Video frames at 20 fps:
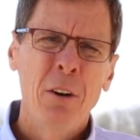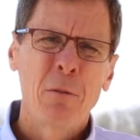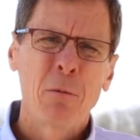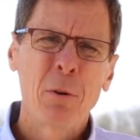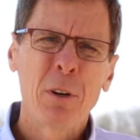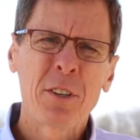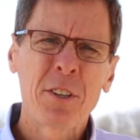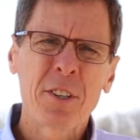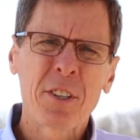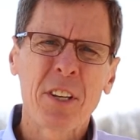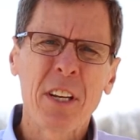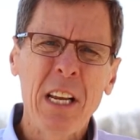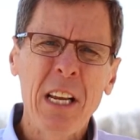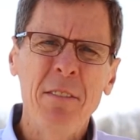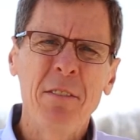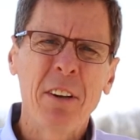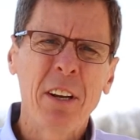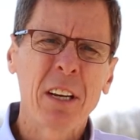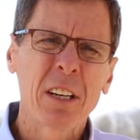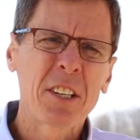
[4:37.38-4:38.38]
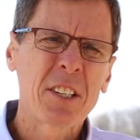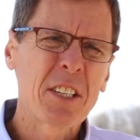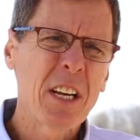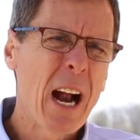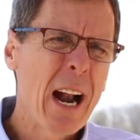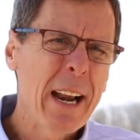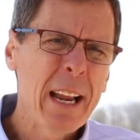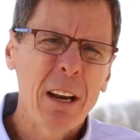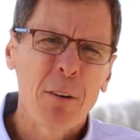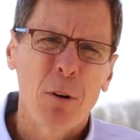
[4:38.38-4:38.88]
received an
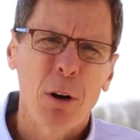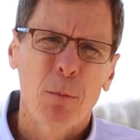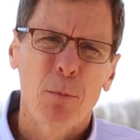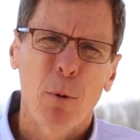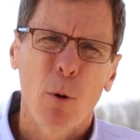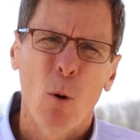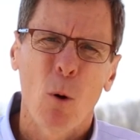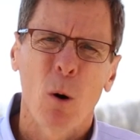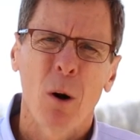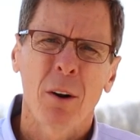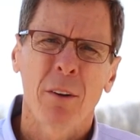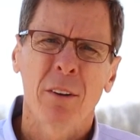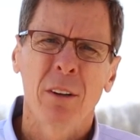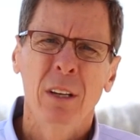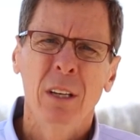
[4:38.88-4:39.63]
exciting report